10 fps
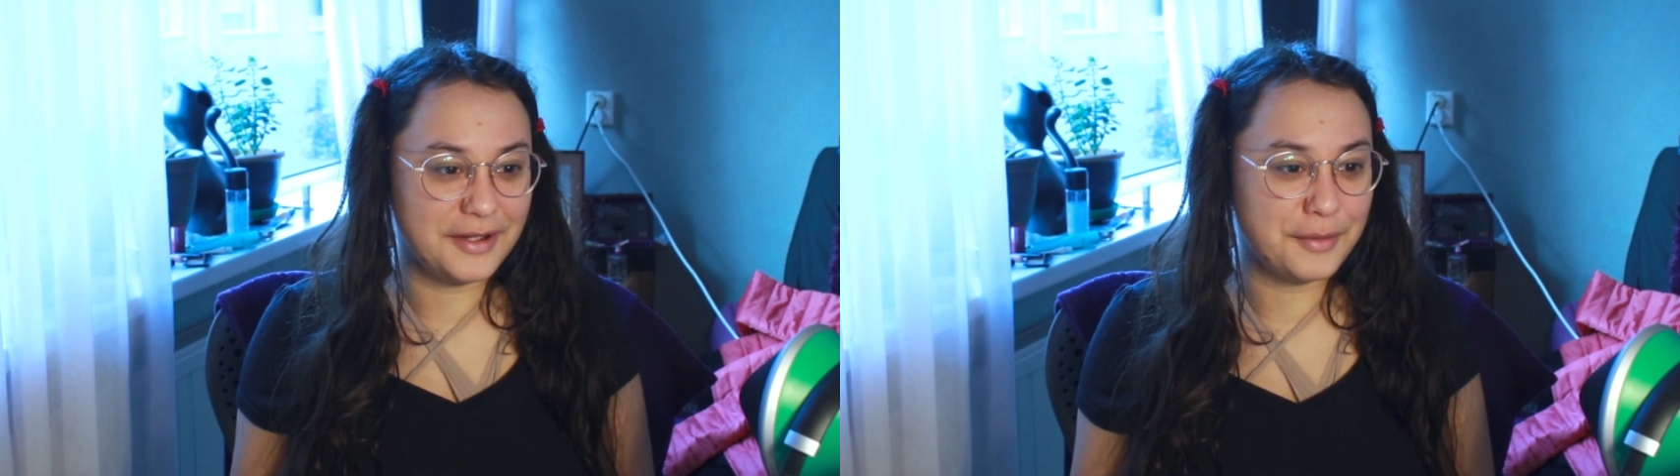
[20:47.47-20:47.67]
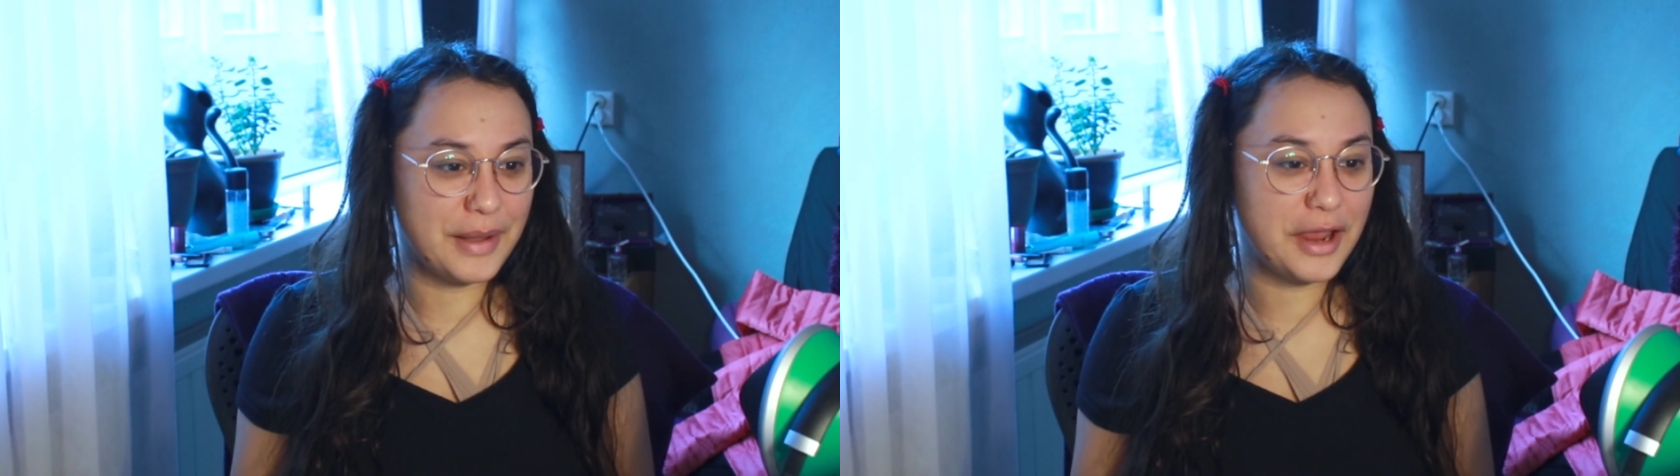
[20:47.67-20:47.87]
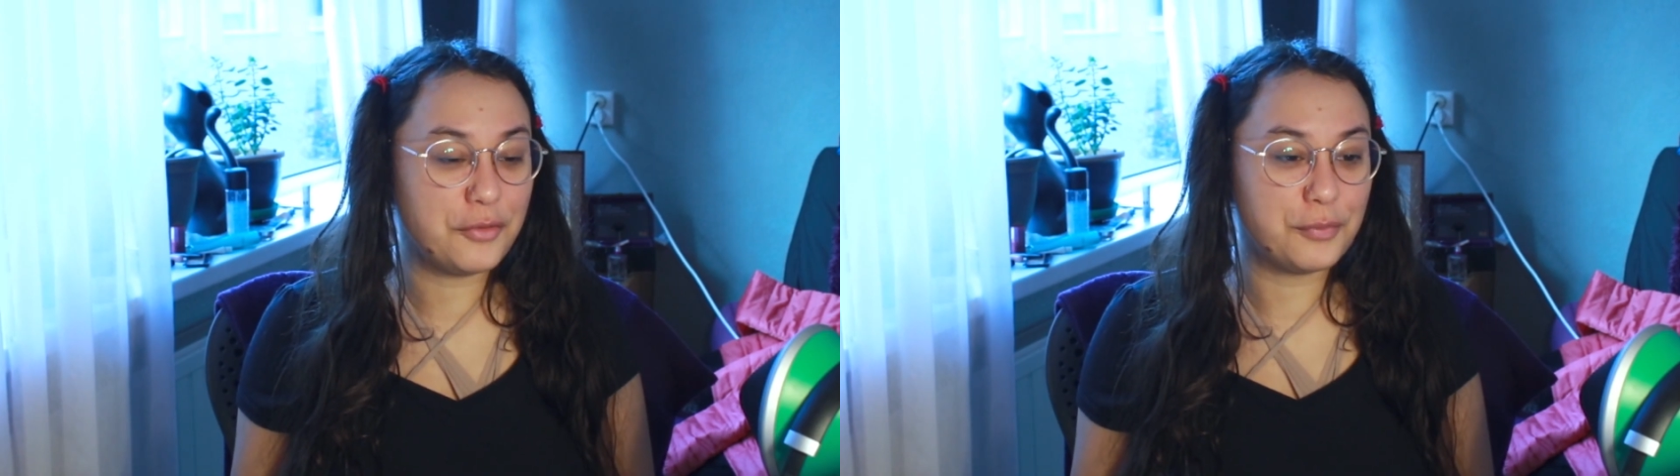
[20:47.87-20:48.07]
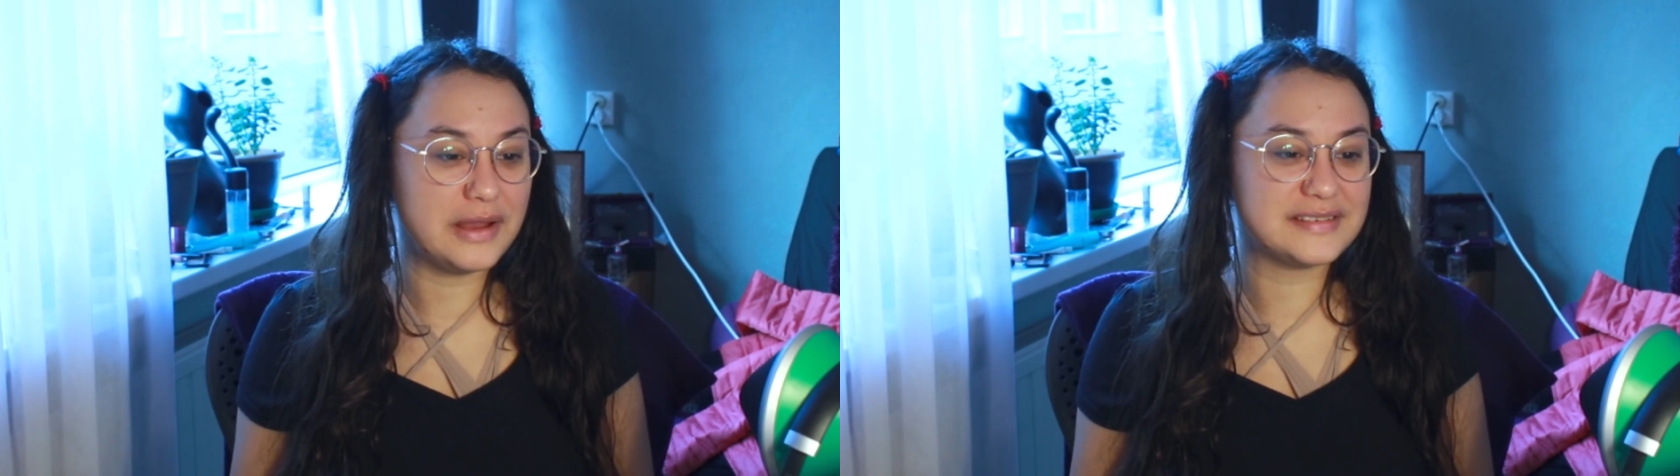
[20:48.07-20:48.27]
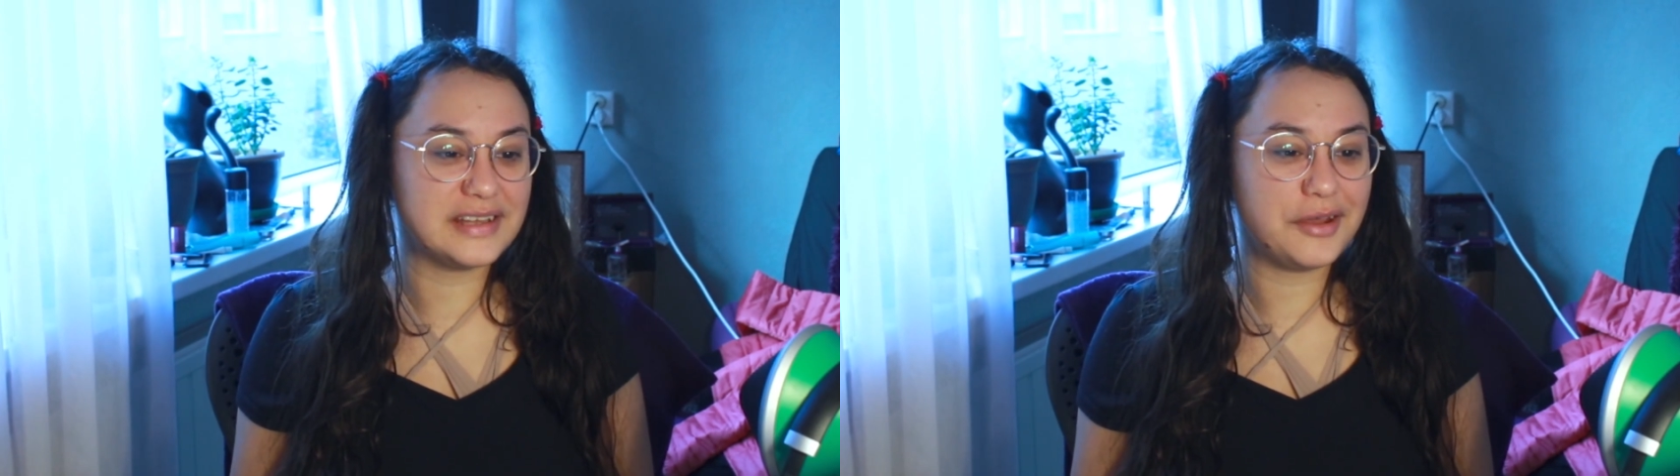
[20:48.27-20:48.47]
Air
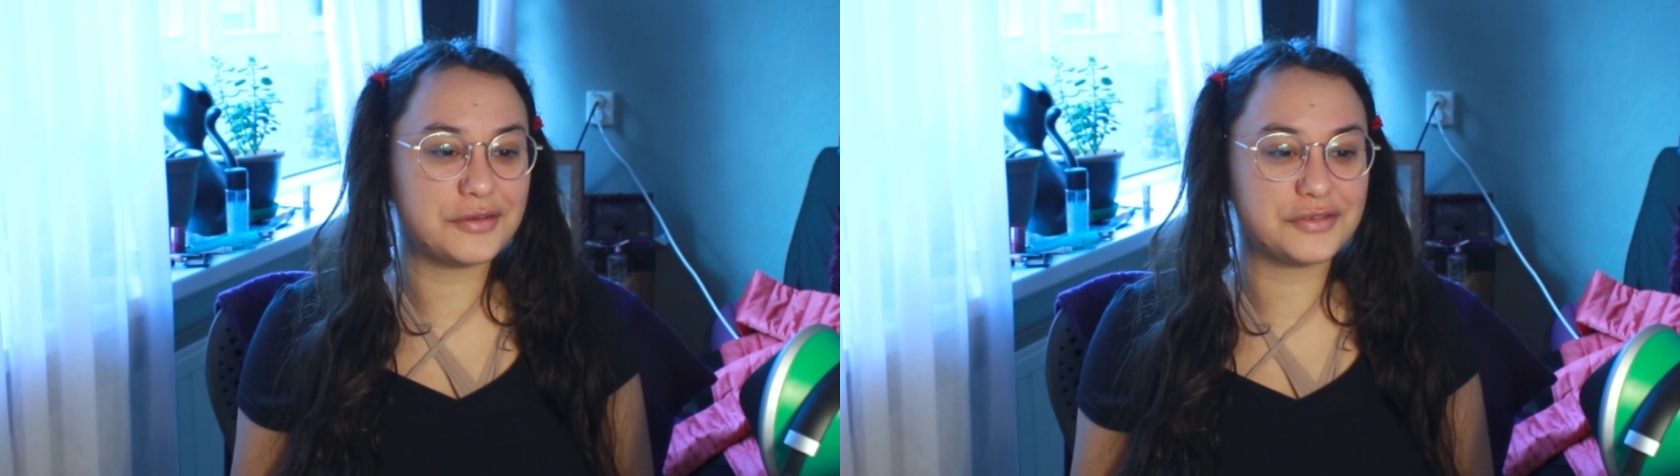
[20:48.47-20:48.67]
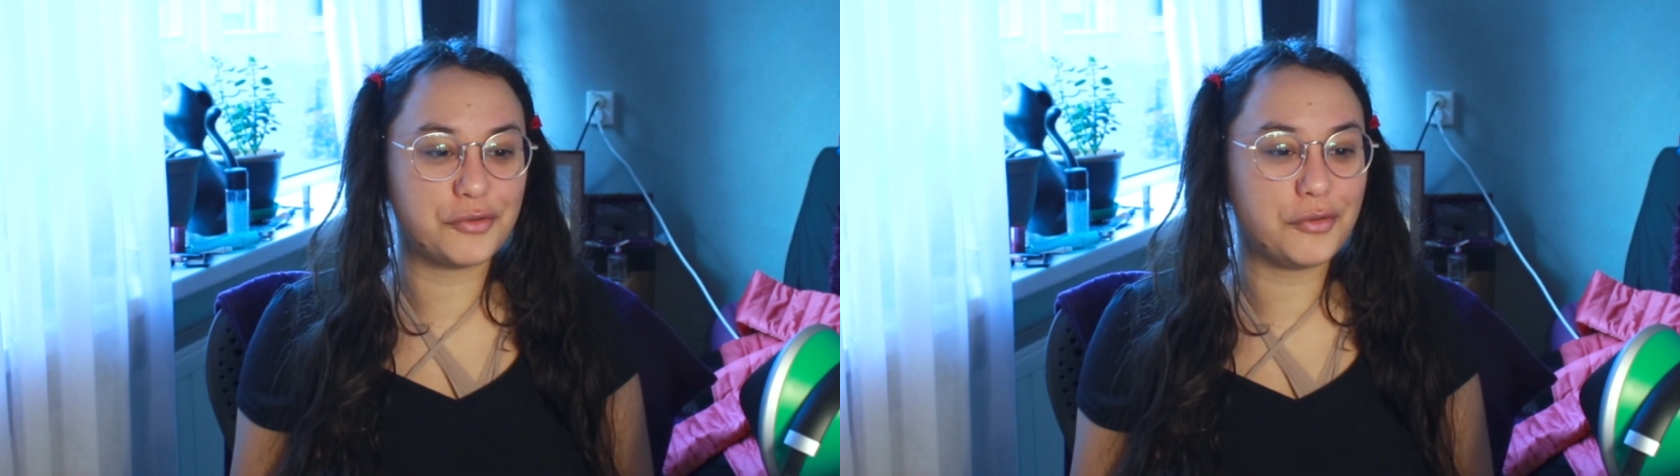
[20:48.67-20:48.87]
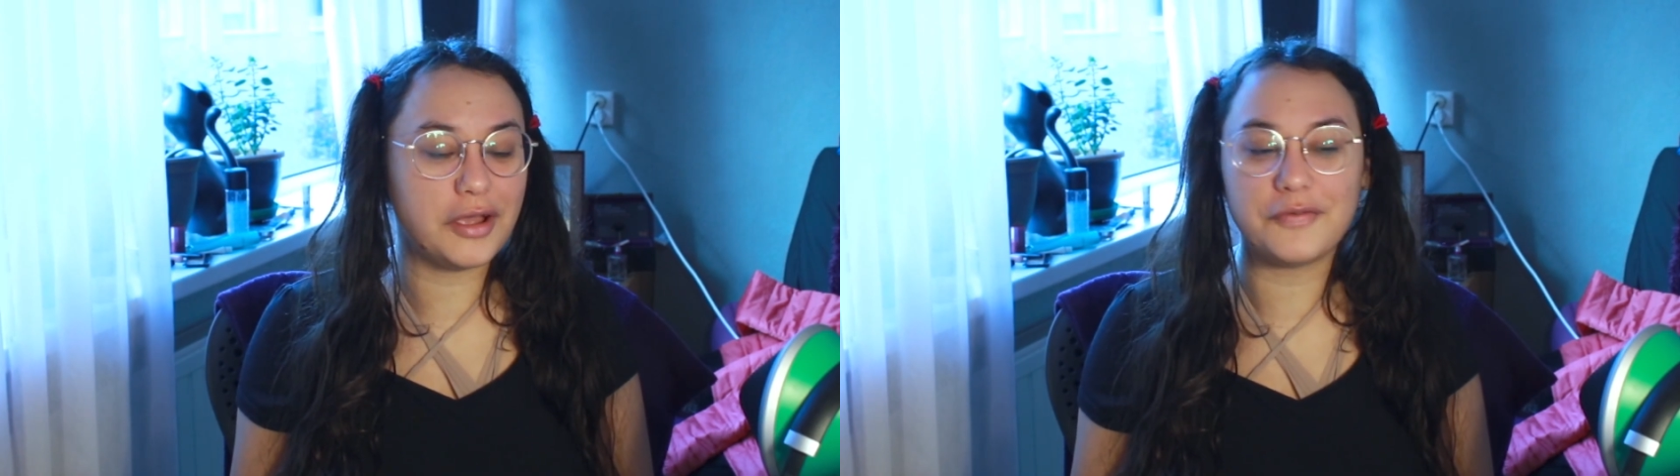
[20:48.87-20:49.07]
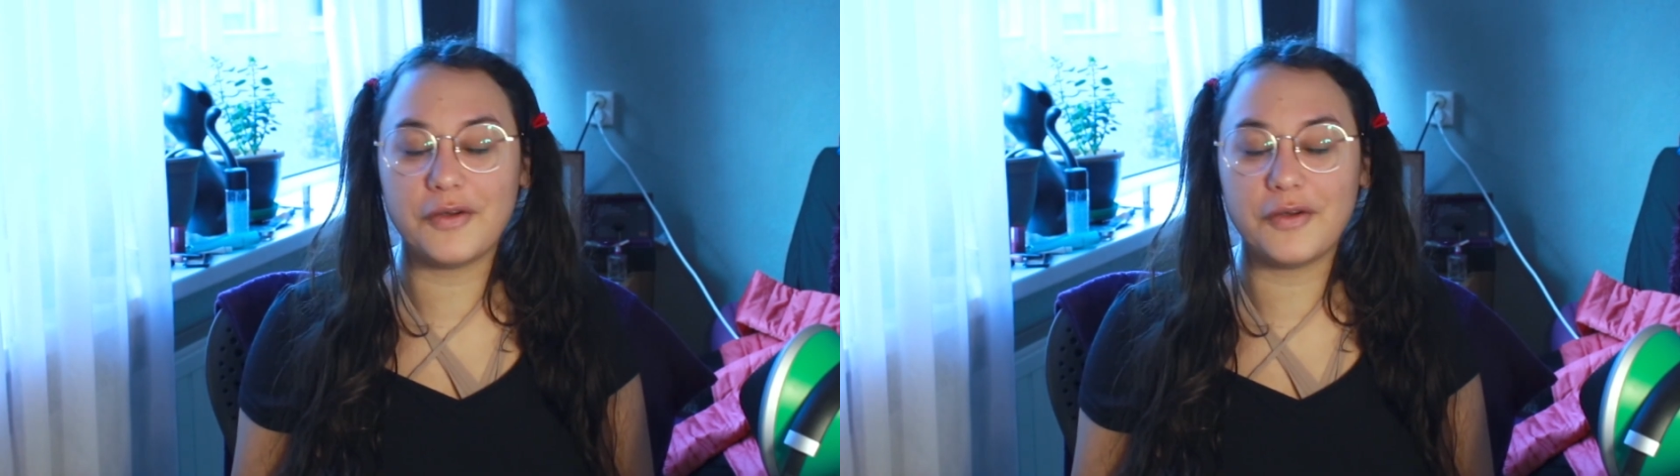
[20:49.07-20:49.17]
raid sirens are going off